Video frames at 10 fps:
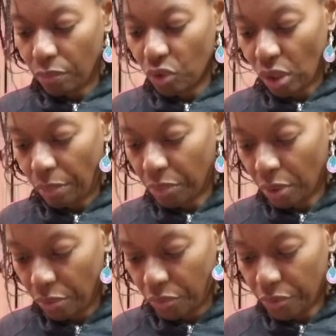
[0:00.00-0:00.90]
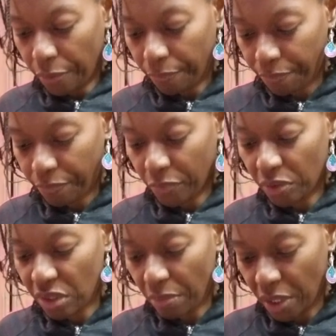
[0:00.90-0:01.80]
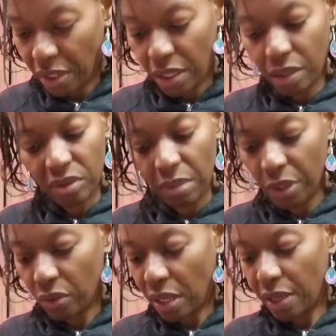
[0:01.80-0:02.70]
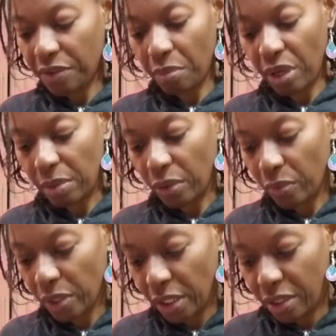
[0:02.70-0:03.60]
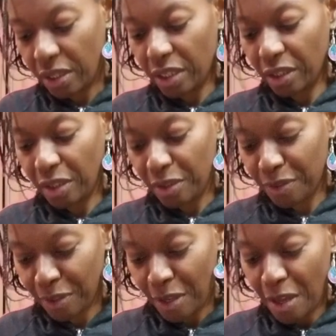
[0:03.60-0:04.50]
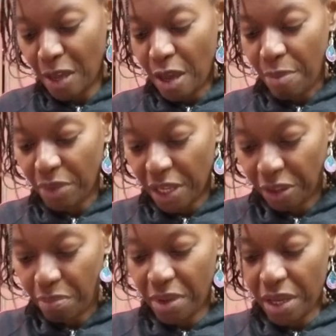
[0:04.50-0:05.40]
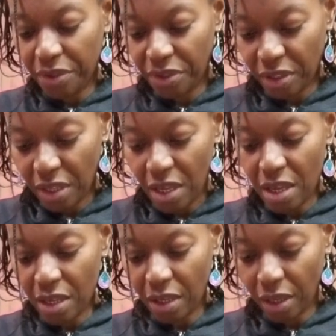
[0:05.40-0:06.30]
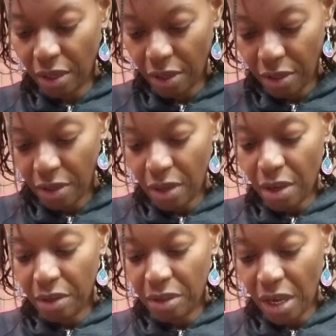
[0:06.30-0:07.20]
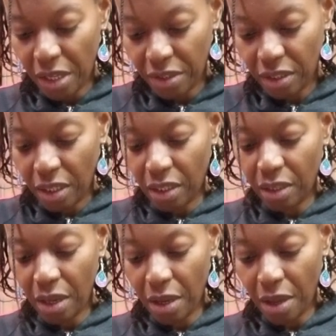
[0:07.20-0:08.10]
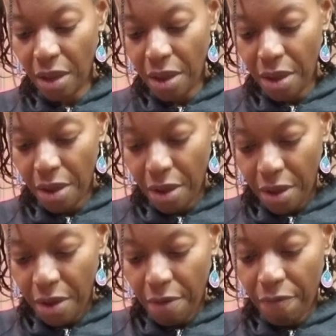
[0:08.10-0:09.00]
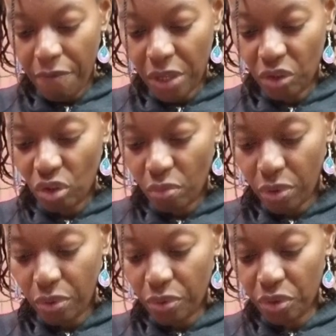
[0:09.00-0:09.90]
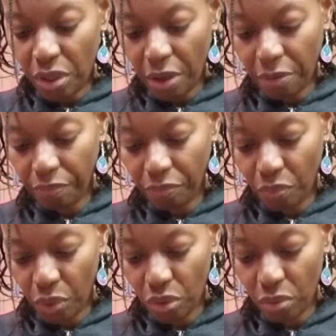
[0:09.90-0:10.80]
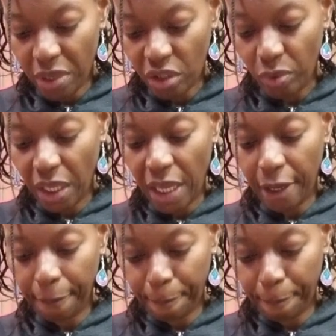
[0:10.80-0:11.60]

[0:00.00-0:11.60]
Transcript: chop those. Some of you guys are probably really good at this. I'm not the best in dicing vegetables. We do the best we can,